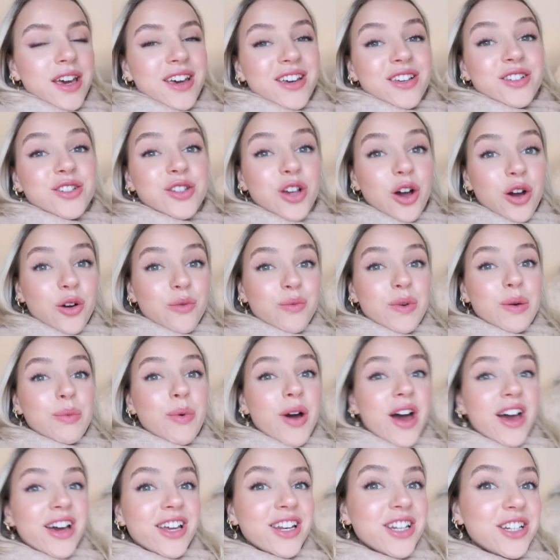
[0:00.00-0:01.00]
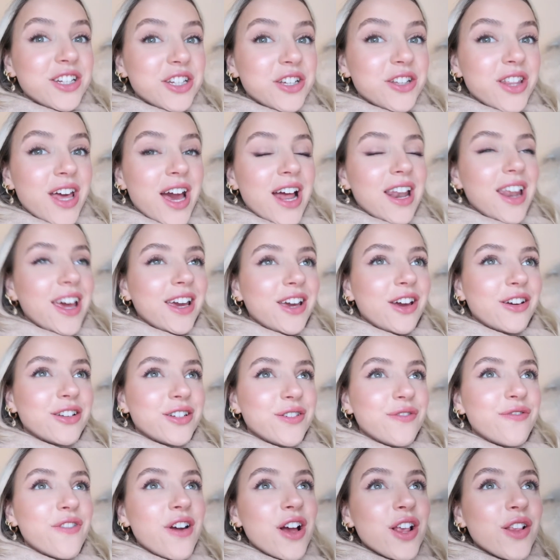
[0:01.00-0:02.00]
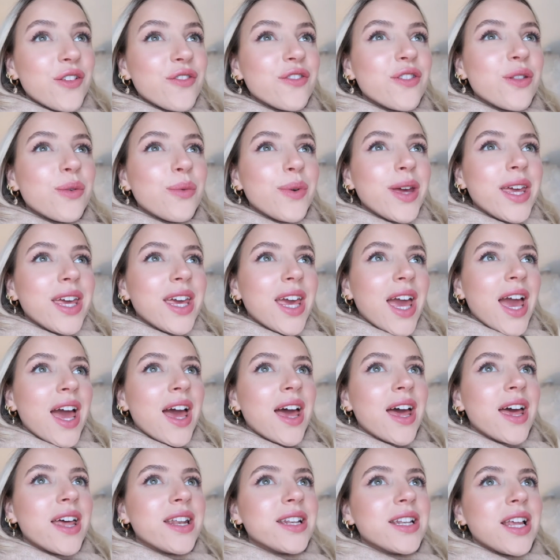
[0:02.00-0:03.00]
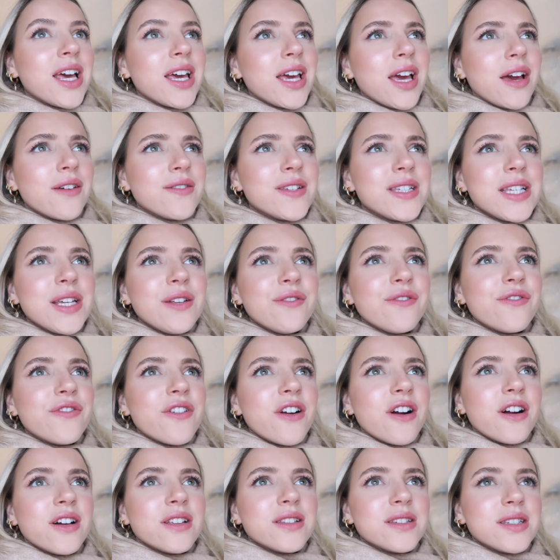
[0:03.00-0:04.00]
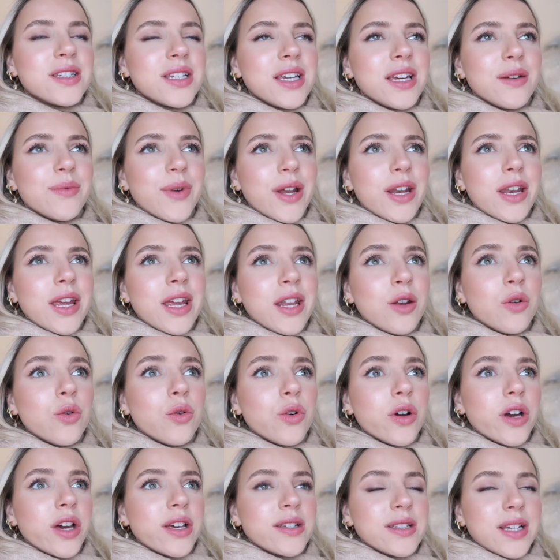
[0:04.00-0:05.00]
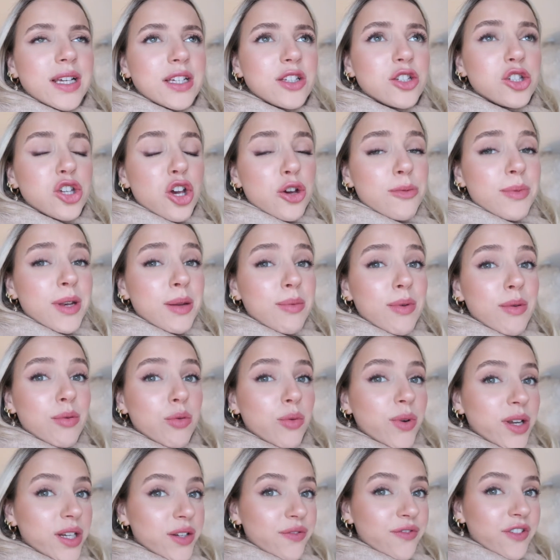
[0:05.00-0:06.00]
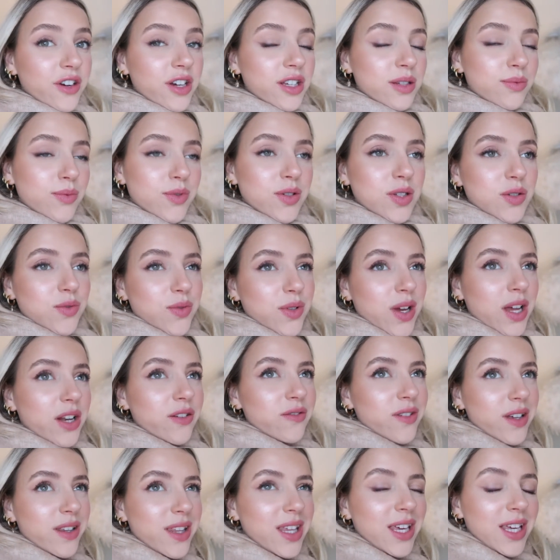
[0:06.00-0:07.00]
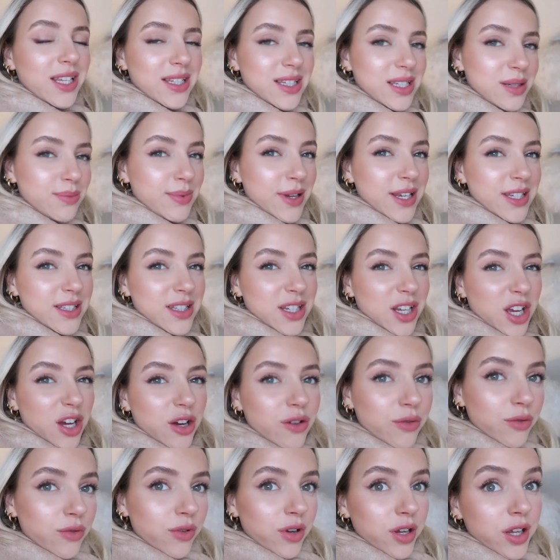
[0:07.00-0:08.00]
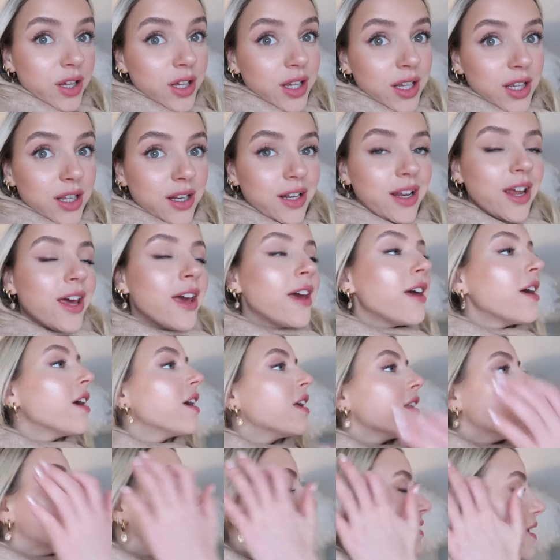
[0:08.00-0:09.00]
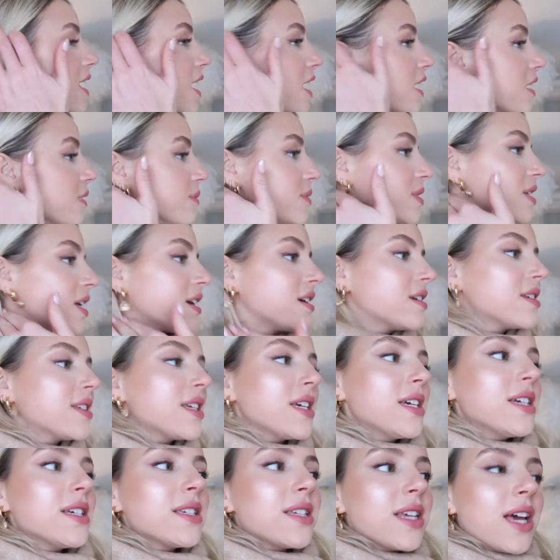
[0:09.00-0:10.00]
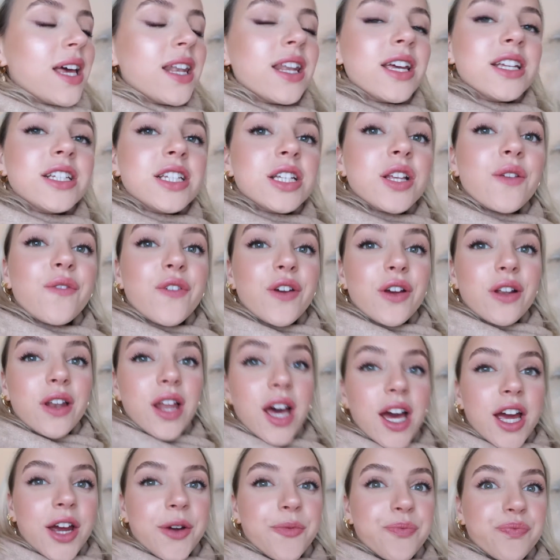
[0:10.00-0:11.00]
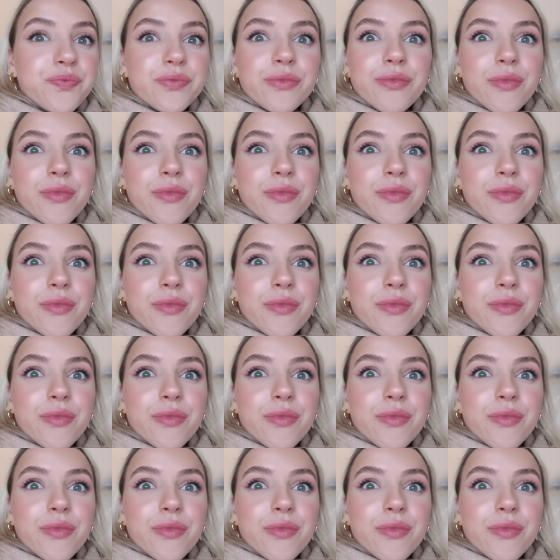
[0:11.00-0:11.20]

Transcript: So we were gonna do that, like go to France for the weekend. Like, I've seen France when in August, like so many people went to France because it was kind of like the easiest place to go in the circumstances, and I just feel like